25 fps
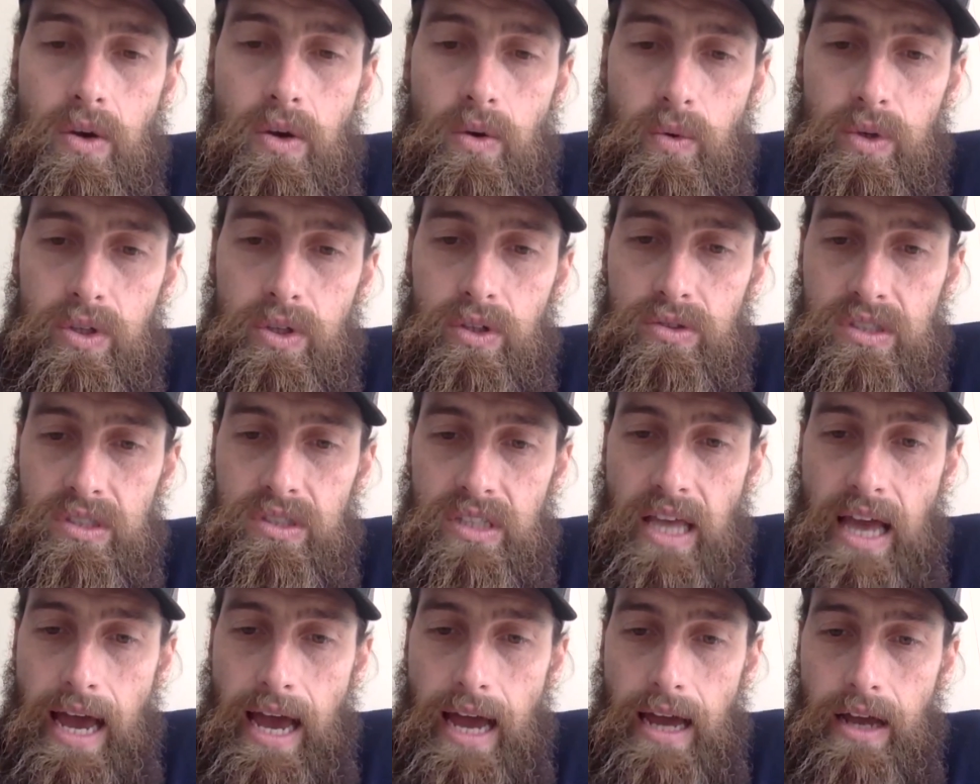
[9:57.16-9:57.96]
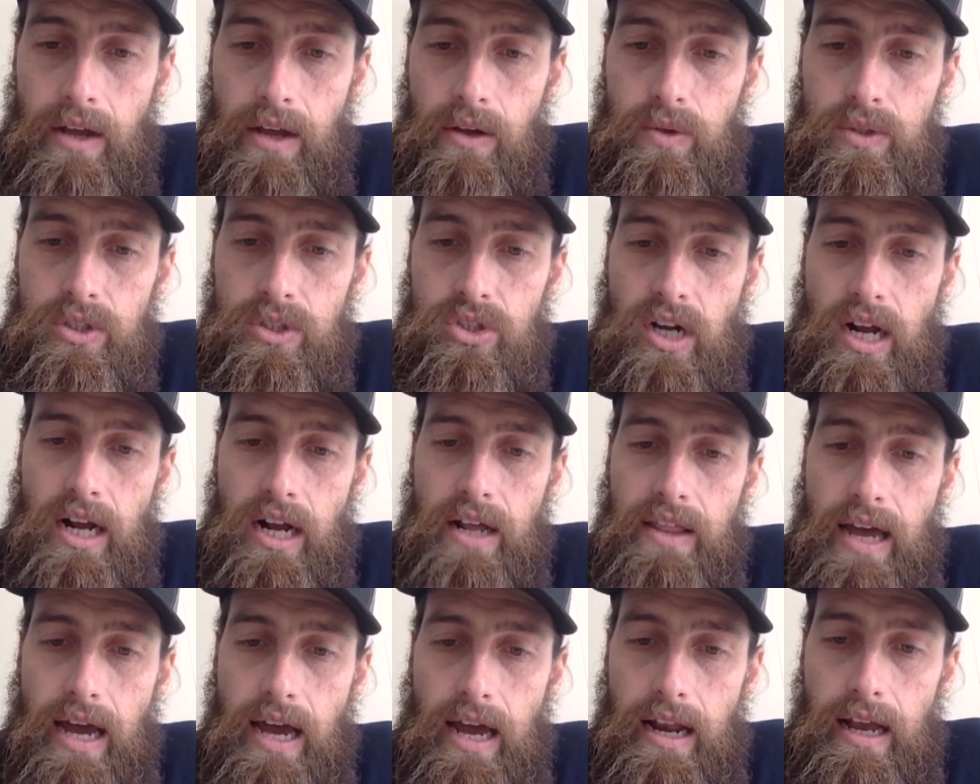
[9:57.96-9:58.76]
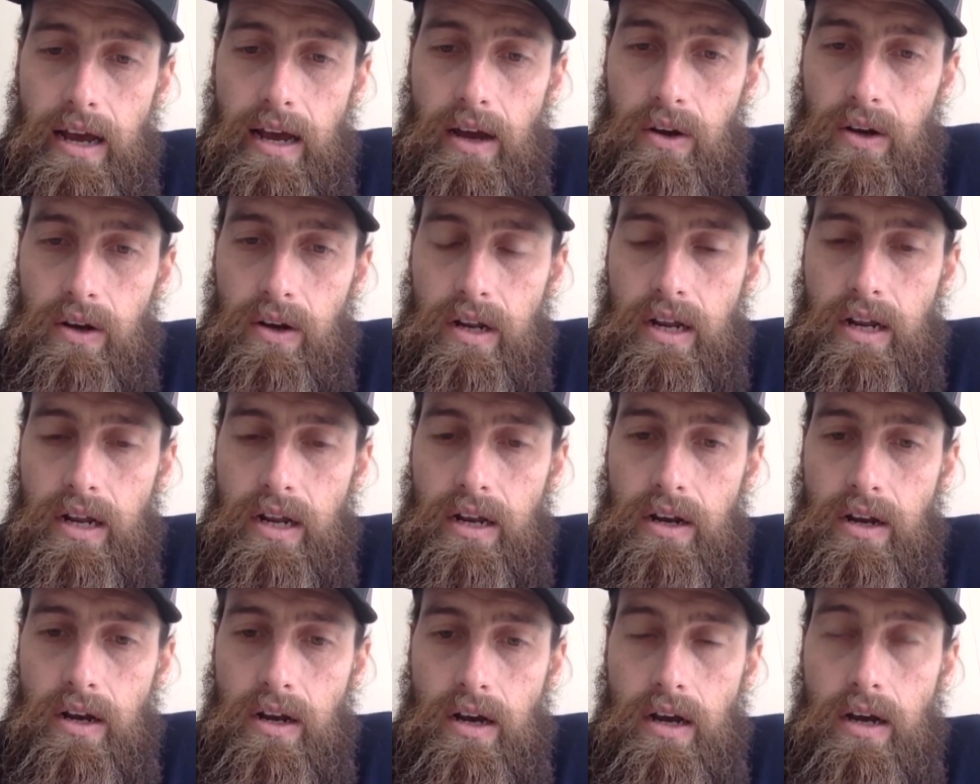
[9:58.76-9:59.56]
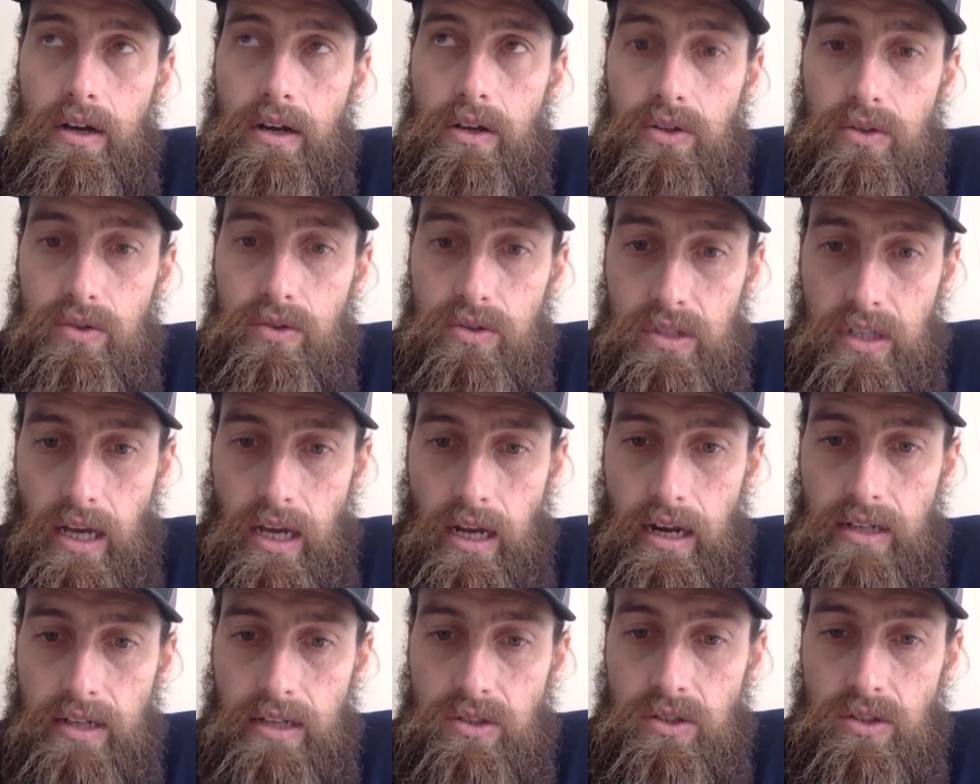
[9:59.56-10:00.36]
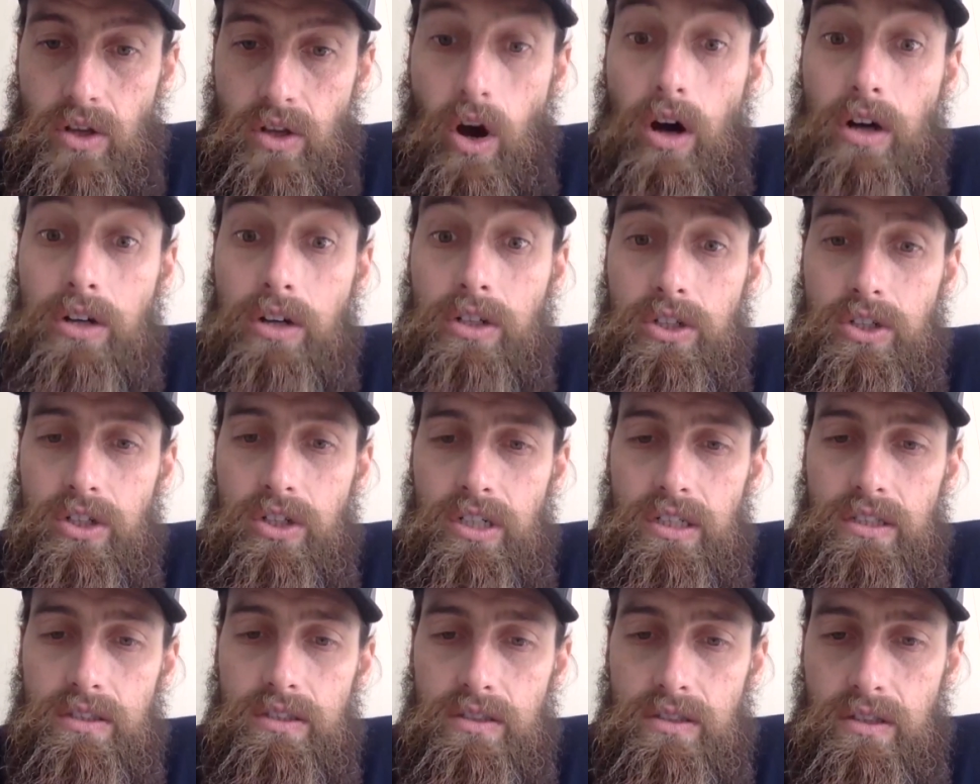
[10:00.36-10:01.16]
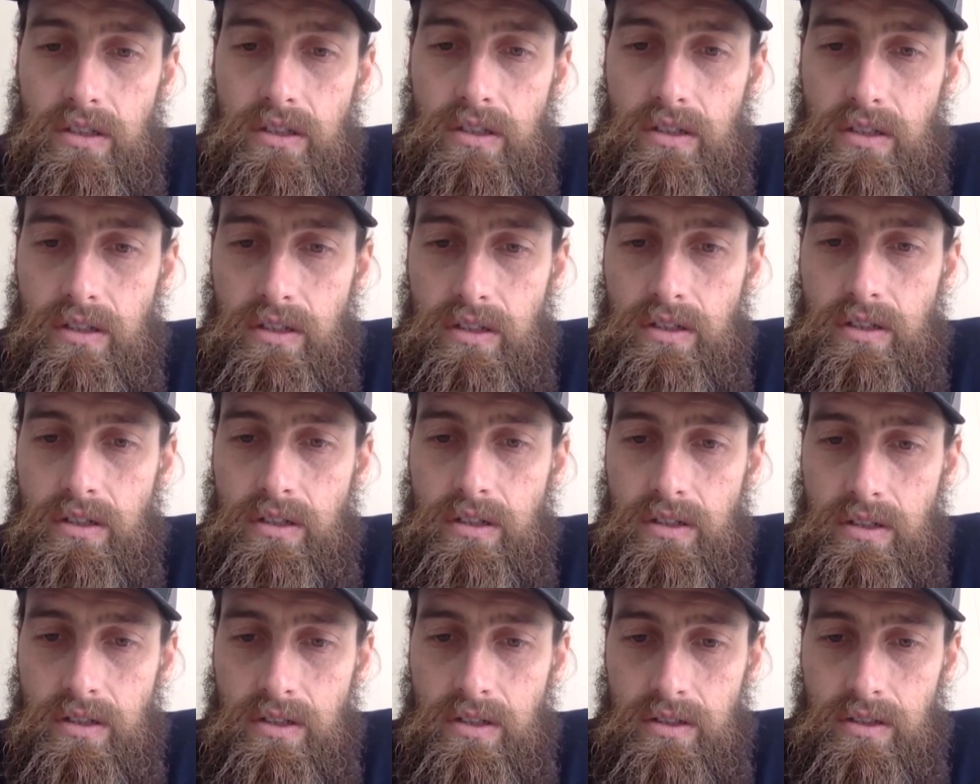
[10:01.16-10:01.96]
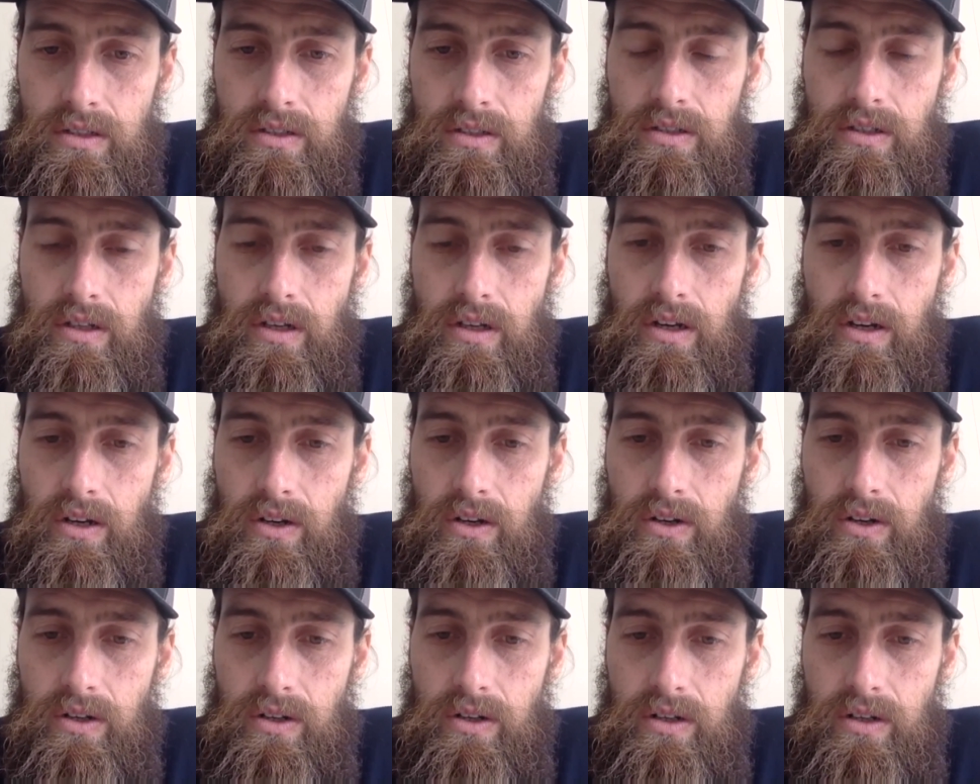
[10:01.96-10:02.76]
we use that, we dry that out and use that as dog treats. So.